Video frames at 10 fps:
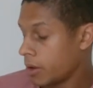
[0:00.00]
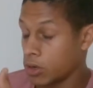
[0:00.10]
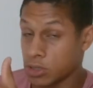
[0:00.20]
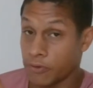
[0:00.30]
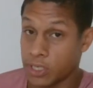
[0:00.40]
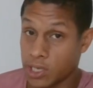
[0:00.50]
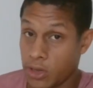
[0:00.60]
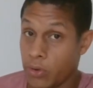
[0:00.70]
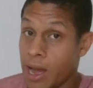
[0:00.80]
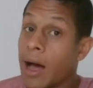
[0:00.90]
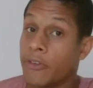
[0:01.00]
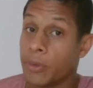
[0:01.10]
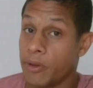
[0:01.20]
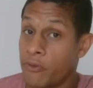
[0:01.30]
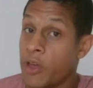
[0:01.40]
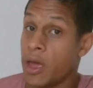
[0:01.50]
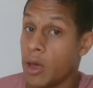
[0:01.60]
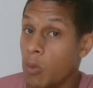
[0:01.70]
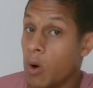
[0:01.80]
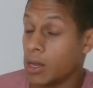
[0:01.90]
because obviously you have to be fit
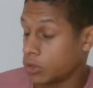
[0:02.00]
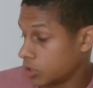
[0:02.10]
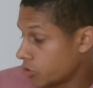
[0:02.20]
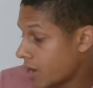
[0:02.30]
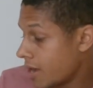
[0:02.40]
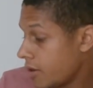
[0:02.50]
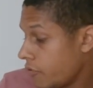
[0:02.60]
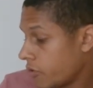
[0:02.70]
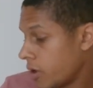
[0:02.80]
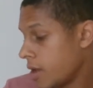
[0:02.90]
and well to drive,